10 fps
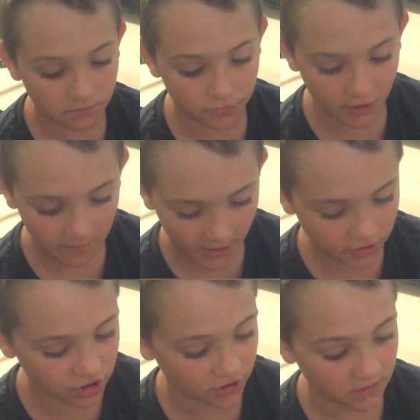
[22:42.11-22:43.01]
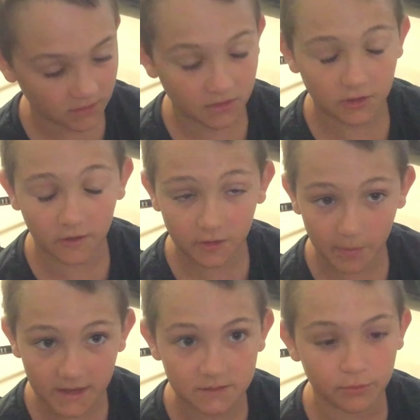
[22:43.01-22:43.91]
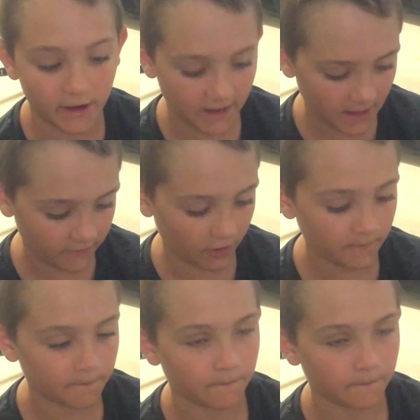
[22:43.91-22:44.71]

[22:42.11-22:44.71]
pretty much. Not the best brand ever.